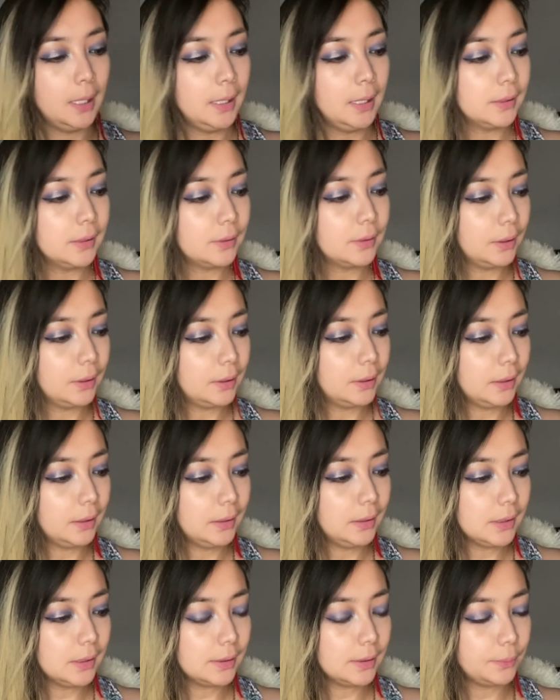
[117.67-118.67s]
So I got
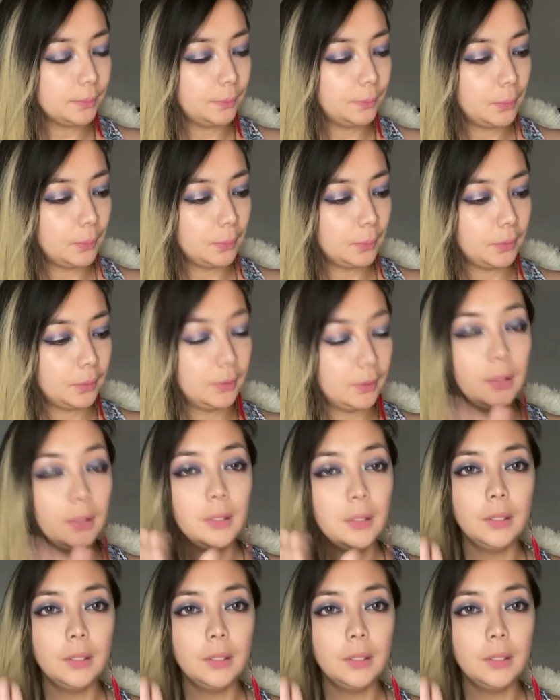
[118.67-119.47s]
this for